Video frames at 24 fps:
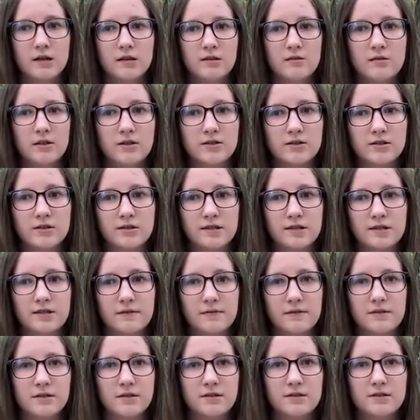This is in
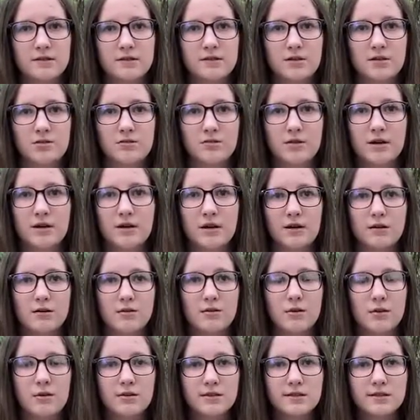difference to a
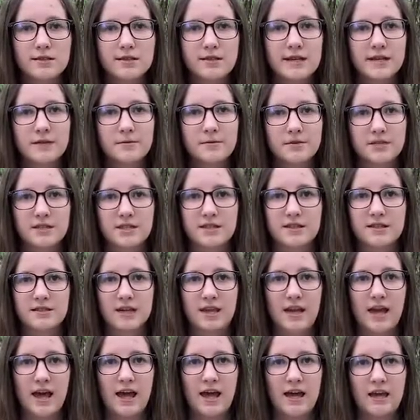cold snake, which is
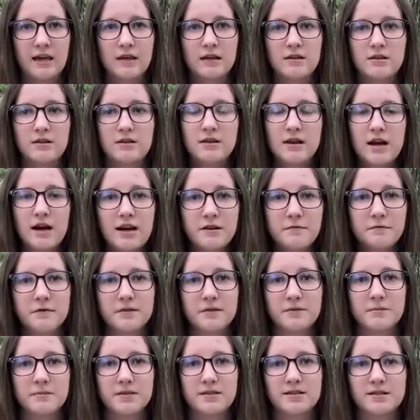a
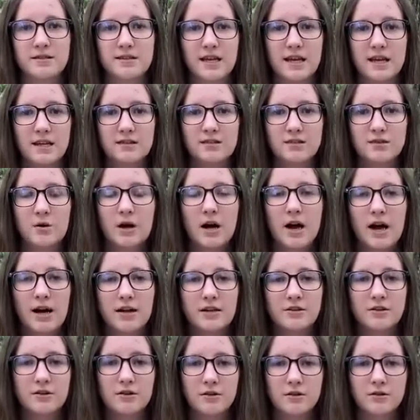non-venomous snake, so hot
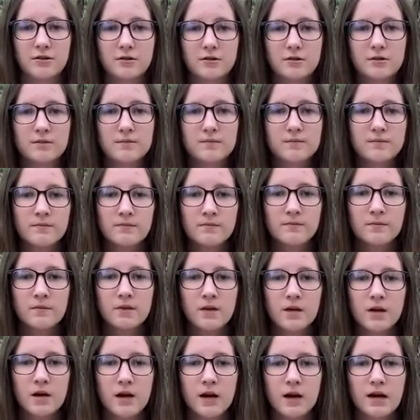and cold.
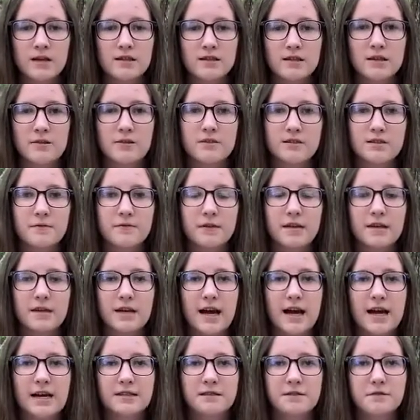There are different
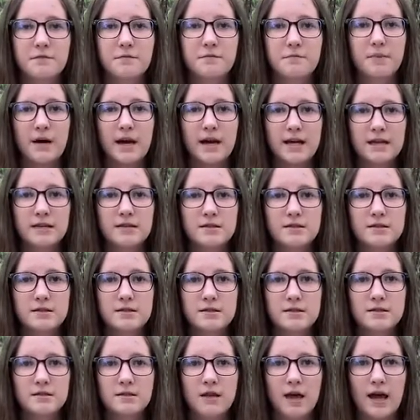kinds of bites
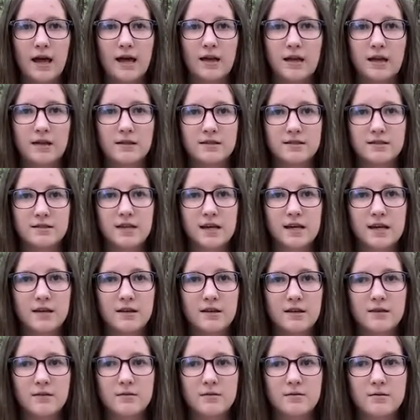that a snake
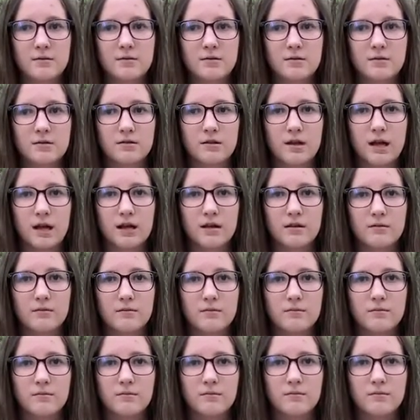can
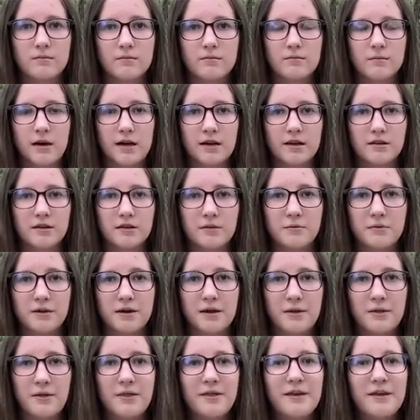bite you with,